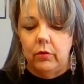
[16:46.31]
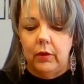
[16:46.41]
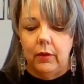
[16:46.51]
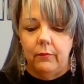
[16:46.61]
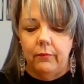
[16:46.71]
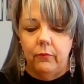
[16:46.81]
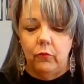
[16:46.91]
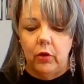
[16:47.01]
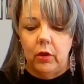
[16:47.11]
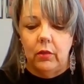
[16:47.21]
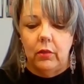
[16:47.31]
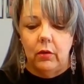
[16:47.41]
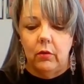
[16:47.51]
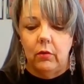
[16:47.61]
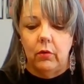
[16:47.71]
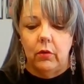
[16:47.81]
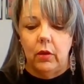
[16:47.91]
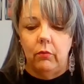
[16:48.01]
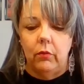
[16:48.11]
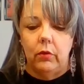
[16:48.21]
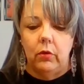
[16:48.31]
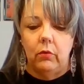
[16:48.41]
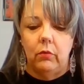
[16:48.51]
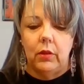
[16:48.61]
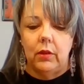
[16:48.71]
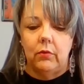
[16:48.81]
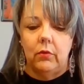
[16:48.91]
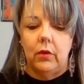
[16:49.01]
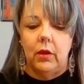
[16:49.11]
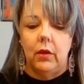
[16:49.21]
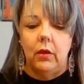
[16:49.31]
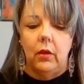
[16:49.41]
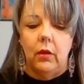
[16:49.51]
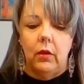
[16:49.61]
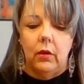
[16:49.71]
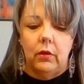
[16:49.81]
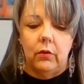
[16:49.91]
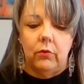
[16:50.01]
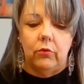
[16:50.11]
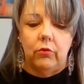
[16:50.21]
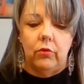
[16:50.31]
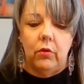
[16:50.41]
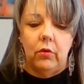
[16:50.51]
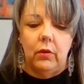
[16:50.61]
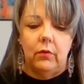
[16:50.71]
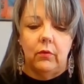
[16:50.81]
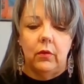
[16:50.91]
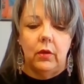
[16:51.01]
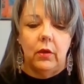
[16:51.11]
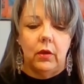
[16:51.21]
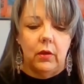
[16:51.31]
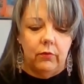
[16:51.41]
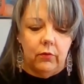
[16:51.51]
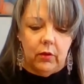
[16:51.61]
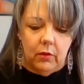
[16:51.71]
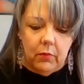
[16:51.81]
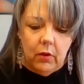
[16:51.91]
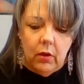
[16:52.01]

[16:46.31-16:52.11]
Yep, Right there. Okay, well, you know what? That's okay because it's going to get covered up.